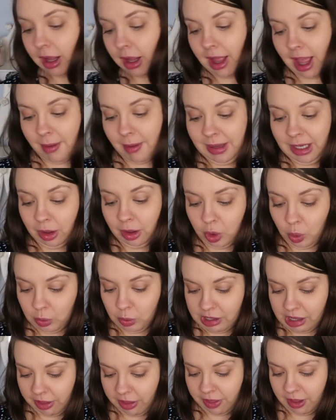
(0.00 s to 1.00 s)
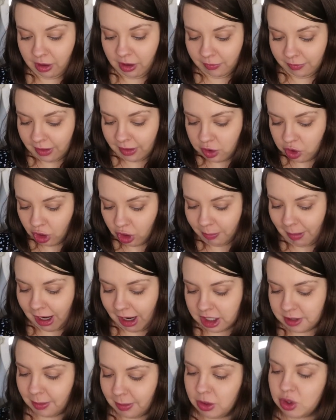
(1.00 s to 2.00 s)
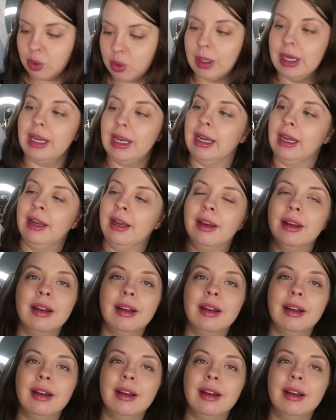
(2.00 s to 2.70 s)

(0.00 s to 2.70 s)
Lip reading: I mean loads, I think I've literally packed about 20.